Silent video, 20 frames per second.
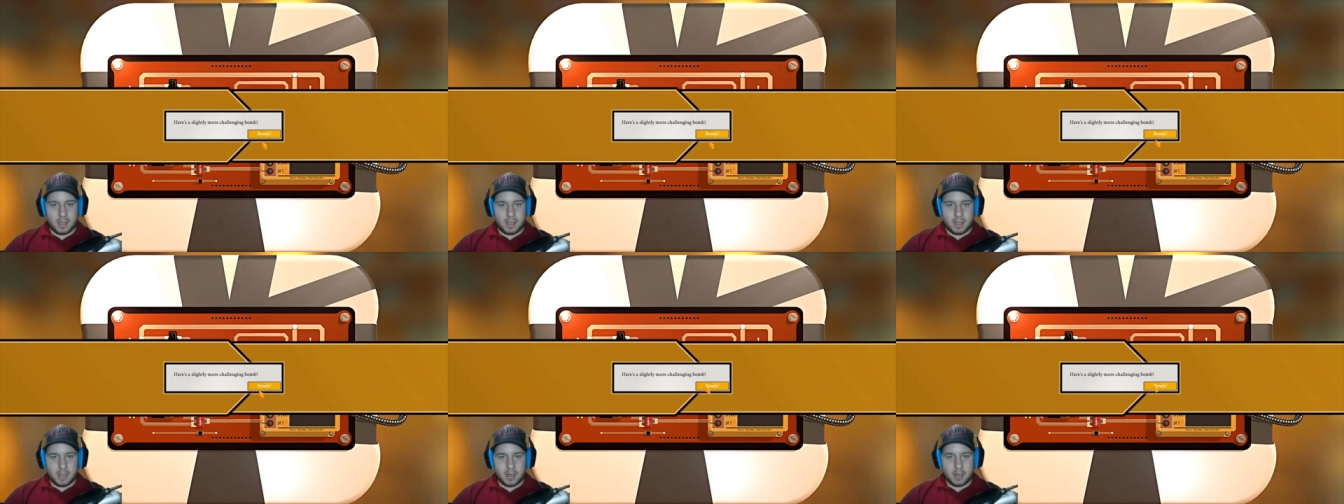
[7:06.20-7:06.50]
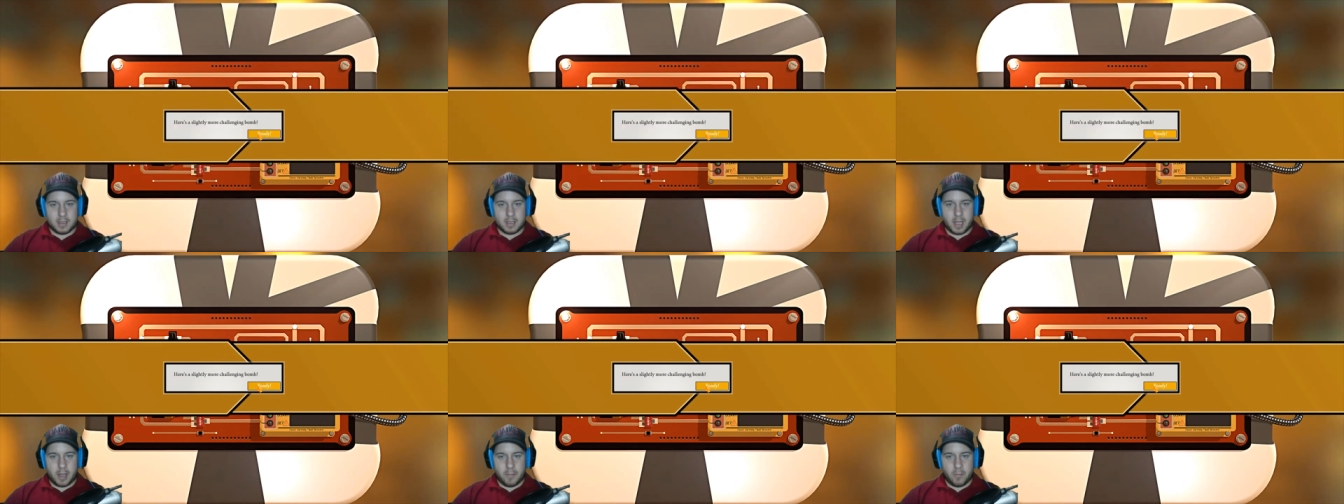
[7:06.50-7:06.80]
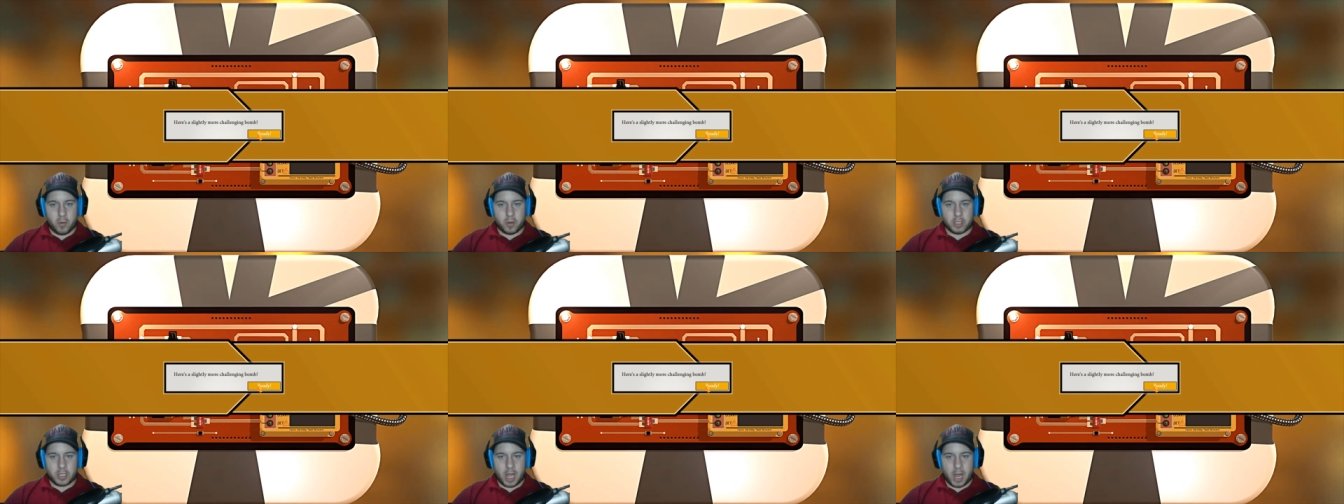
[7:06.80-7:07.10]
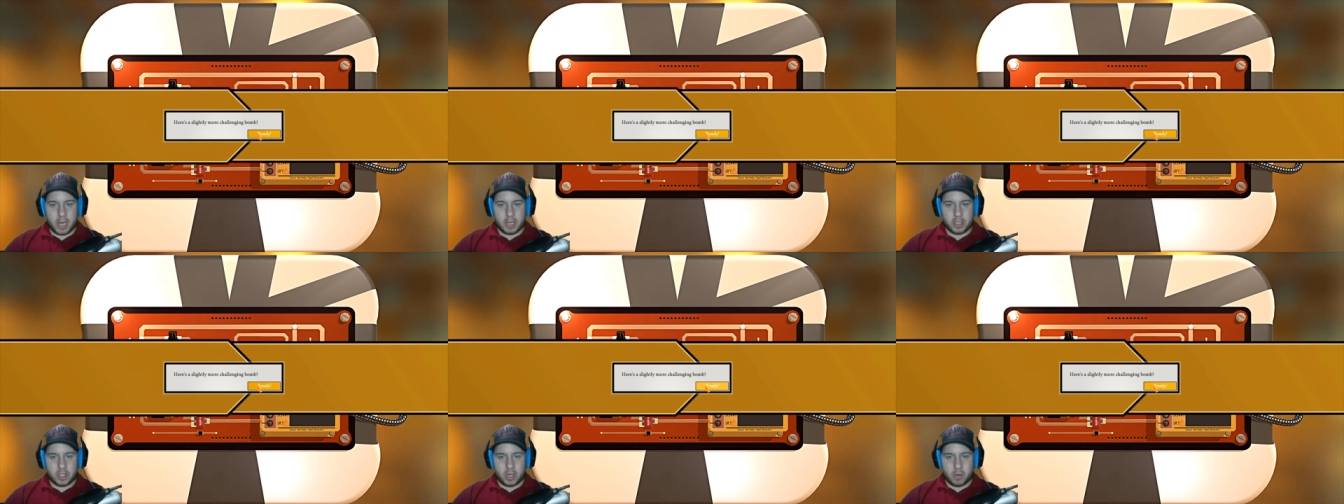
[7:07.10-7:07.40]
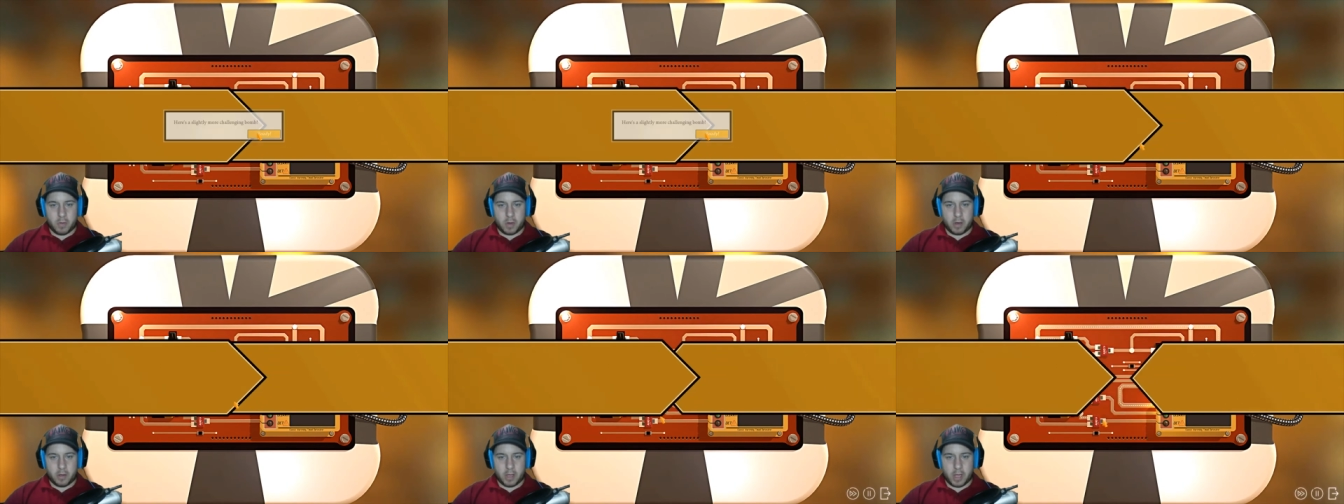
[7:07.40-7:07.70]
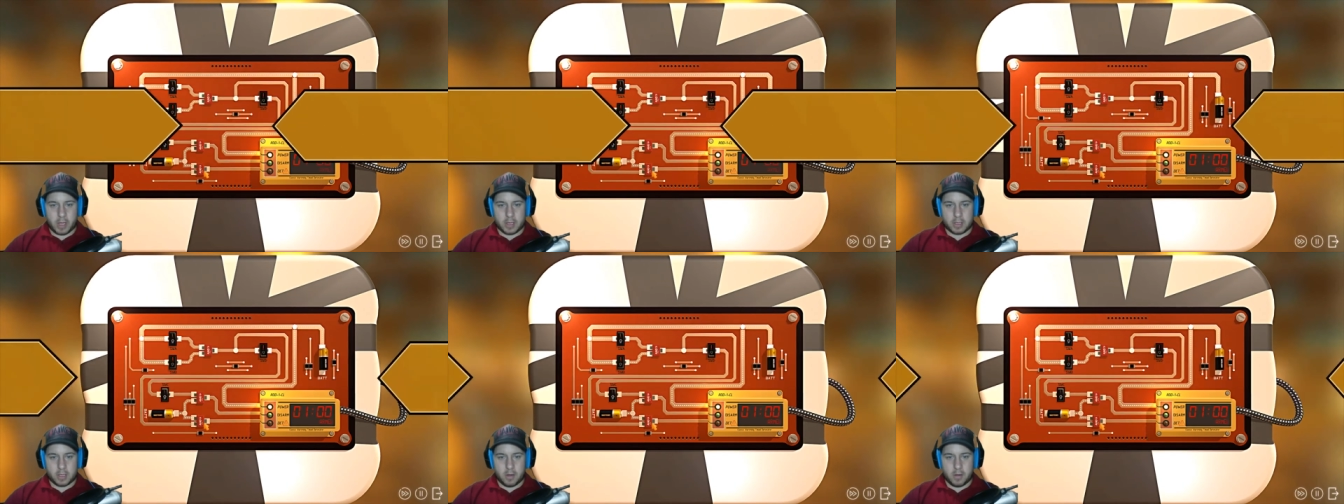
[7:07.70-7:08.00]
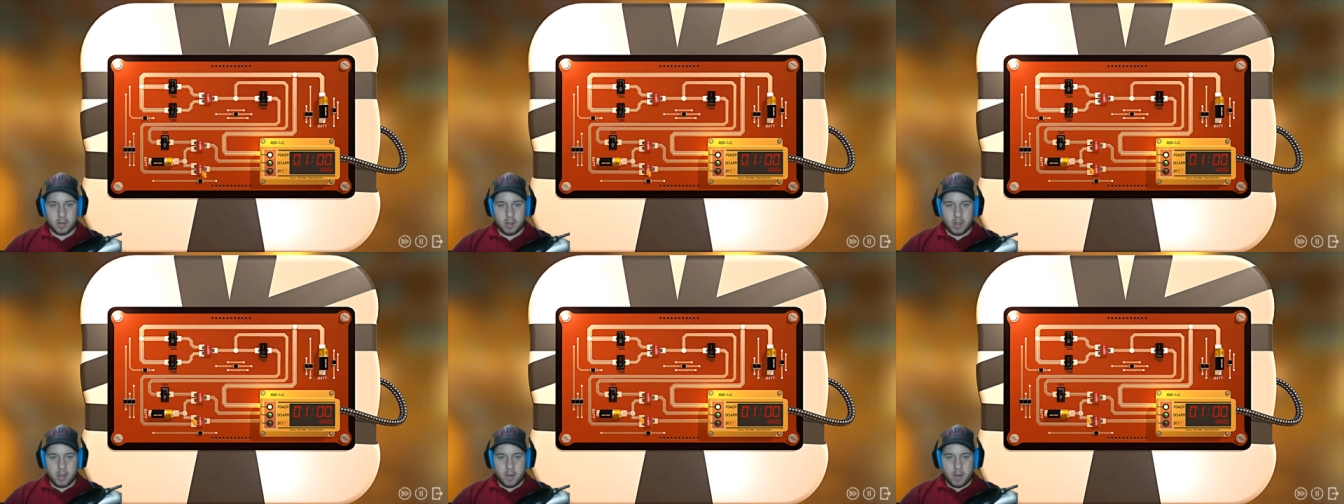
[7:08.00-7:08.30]
Here's a slightly more challenging one. Okay, so
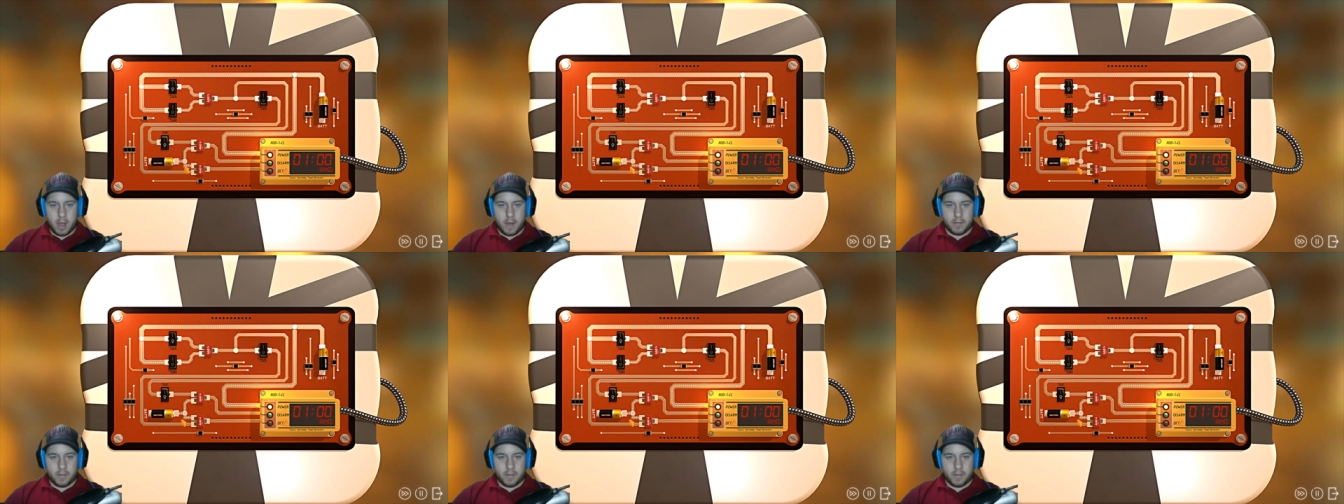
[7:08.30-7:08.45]
I